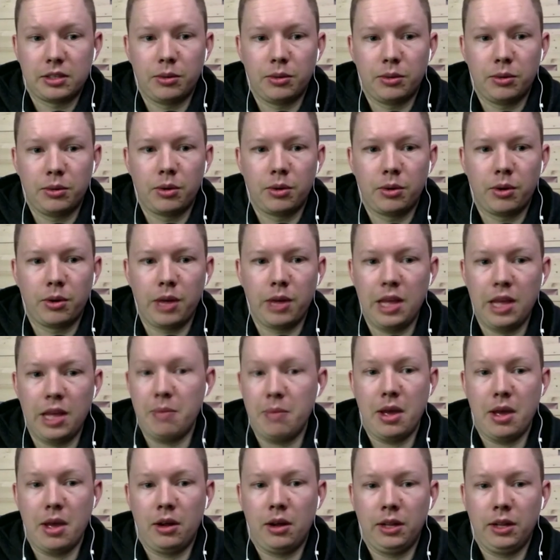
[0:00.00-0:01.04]
or
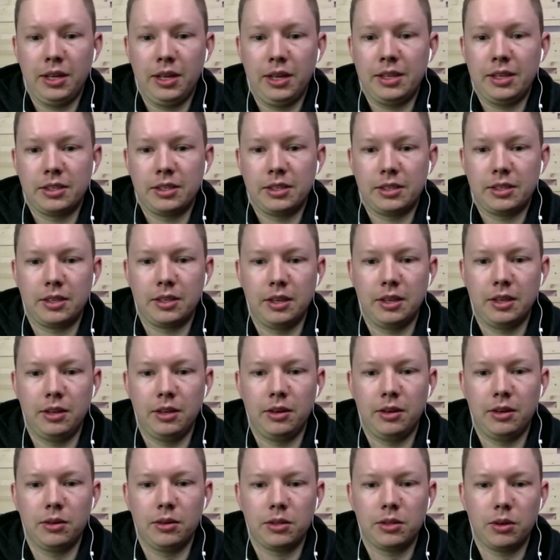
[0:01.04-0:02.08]
email is you
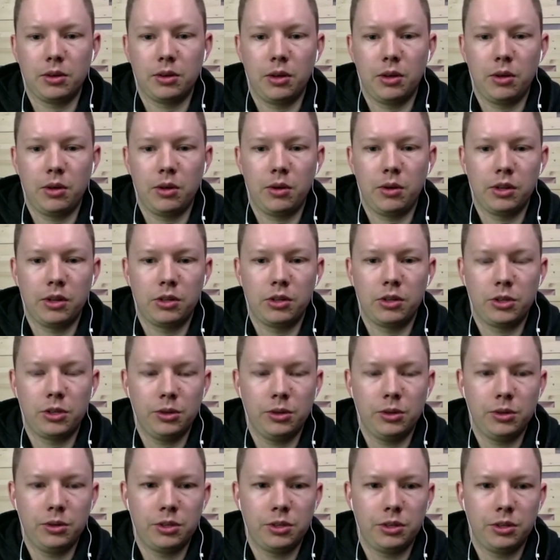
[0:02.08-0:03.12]
know so you can
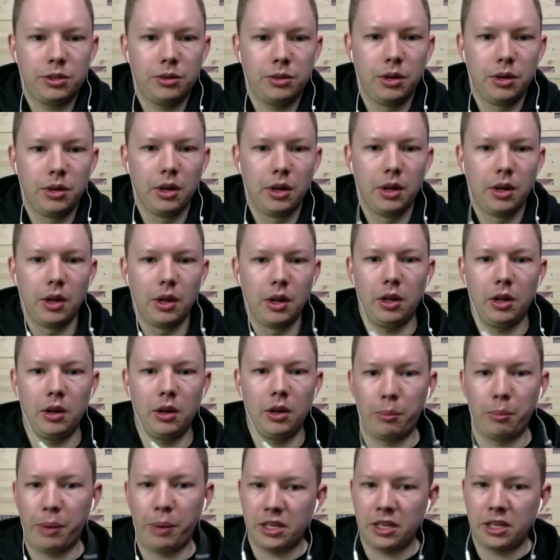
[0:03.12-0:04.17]
choose to you know
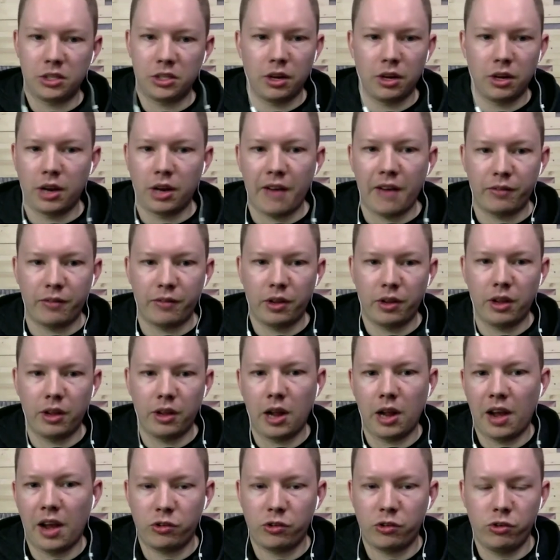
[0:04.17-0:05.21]
based on after you
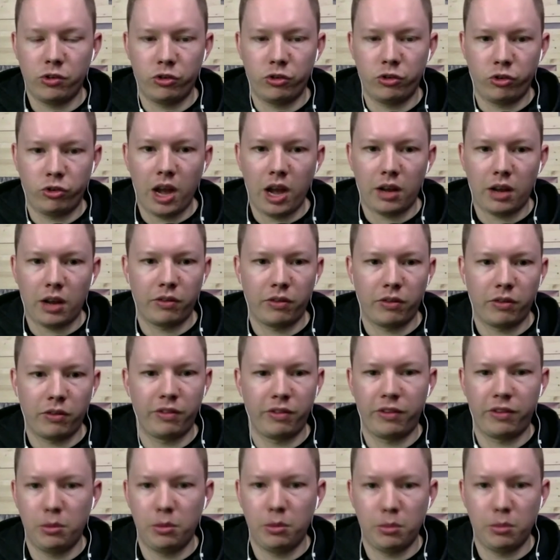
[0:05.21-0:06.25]
know after you track for a
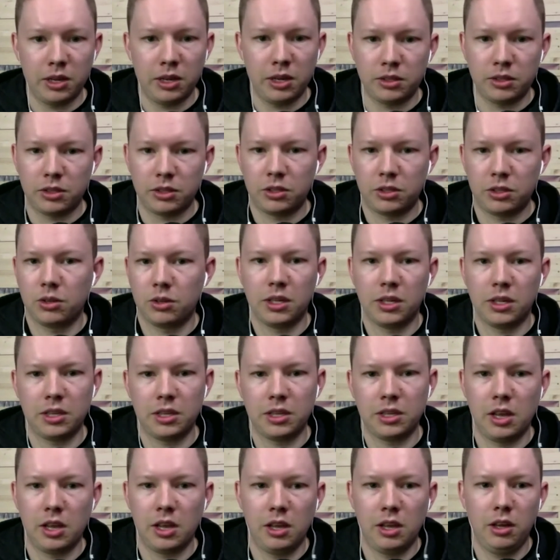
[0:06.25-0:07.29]
few months or let's
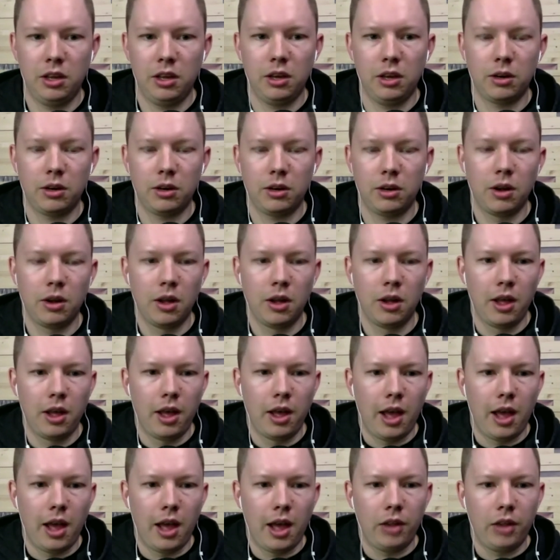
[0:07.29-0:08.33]
say a year
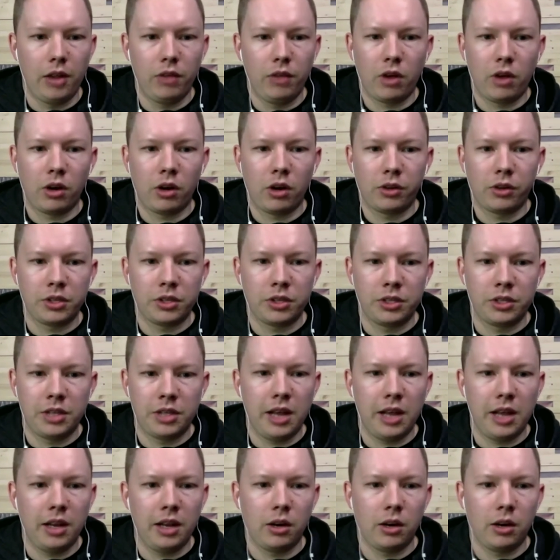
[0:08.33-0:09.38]
and you've got all this
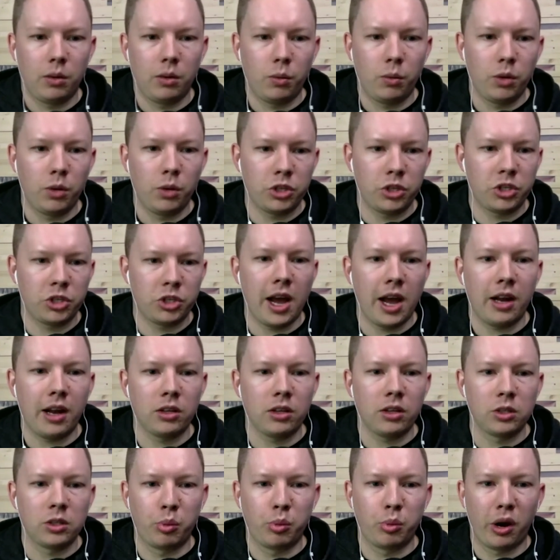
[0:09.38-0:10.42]
data on which
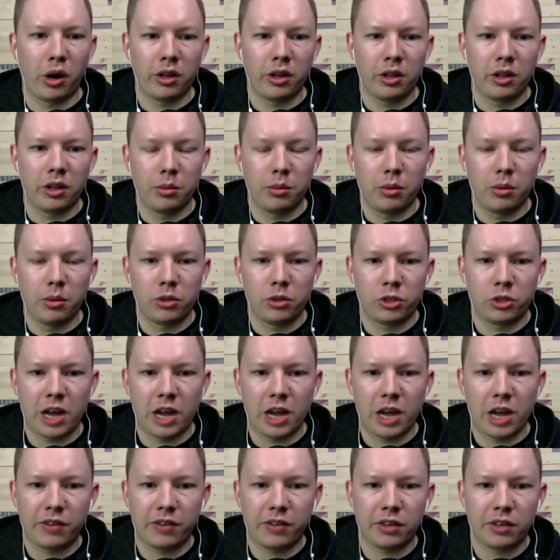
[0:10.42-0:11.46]
channels brought in the most
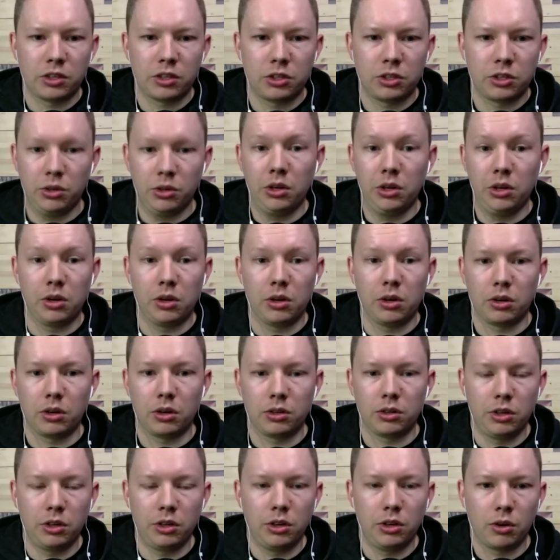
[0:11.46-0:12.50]
traffic to your
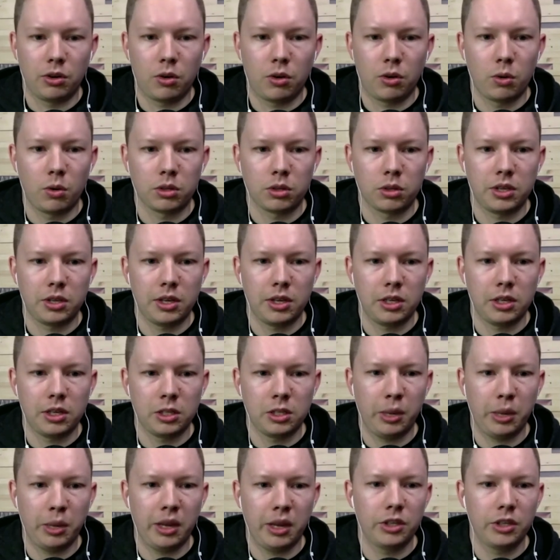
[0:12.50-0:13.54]
to your core sales
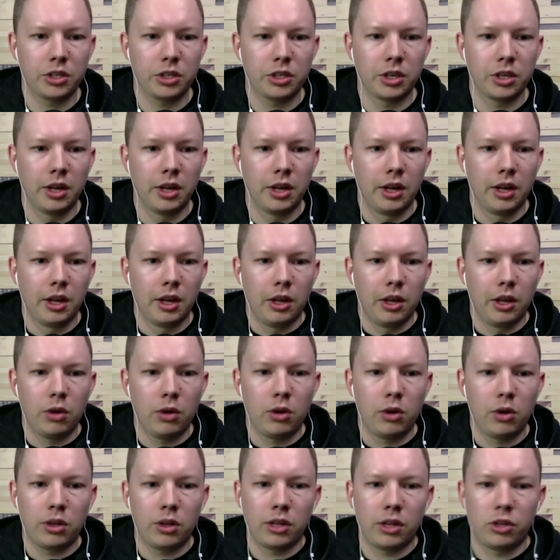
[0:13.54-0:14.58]
page you
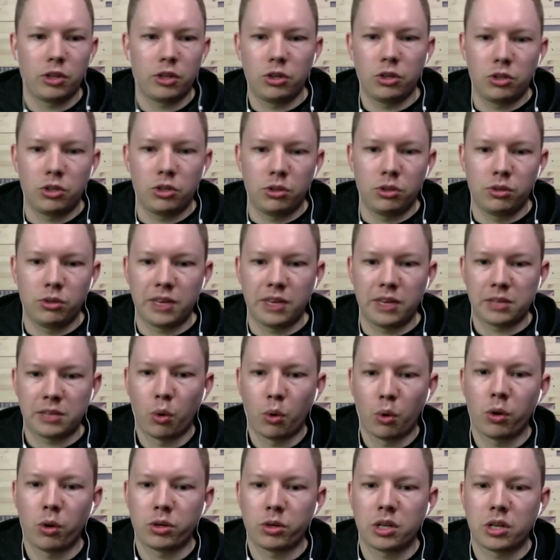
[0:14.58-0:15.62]
could then choose to invest
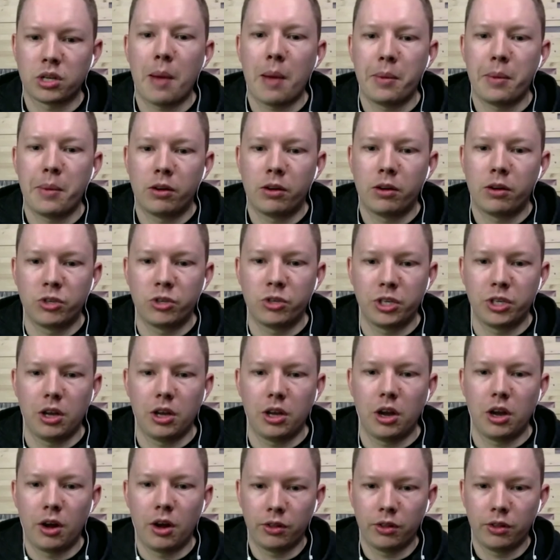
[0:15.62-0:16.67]
more time and energy
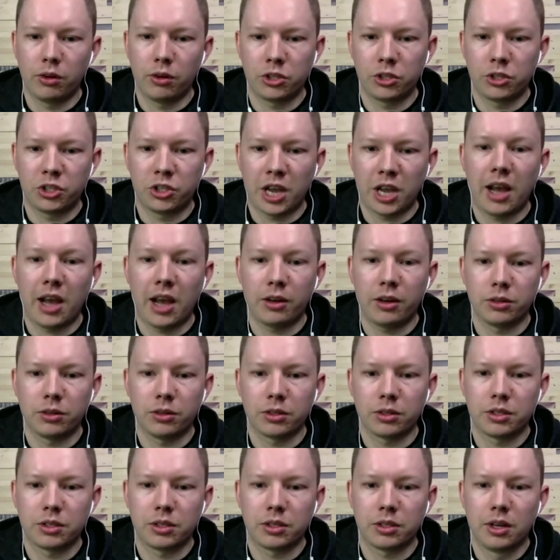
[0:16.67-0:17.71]
on those
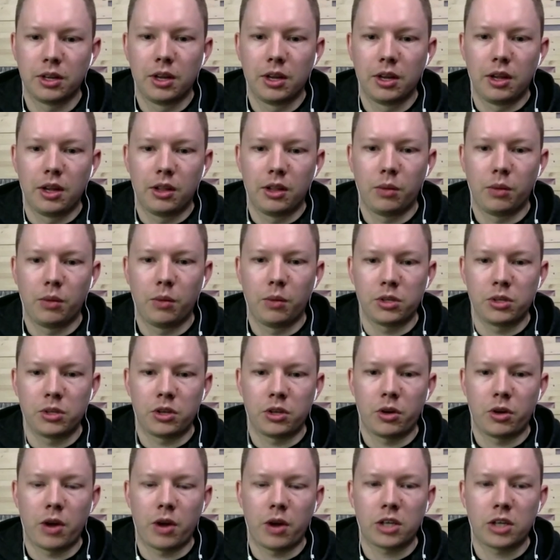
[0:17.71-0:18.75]
channels, the ones that
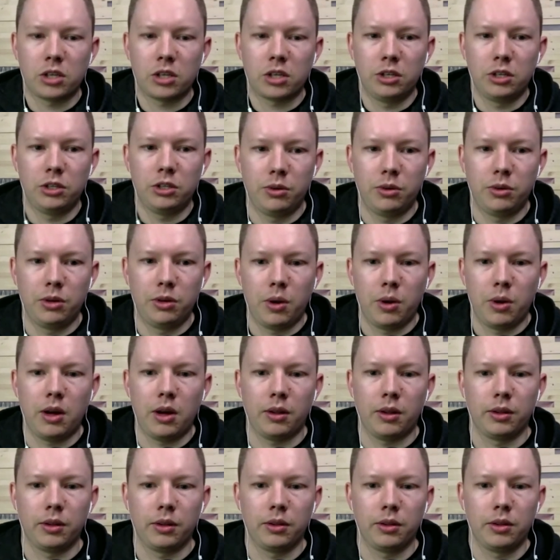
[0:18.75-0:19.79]
are actually doing
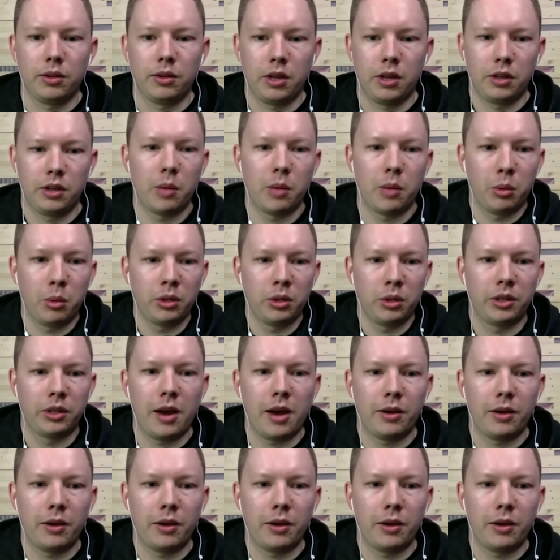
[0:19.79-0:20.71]
well, and you can double down,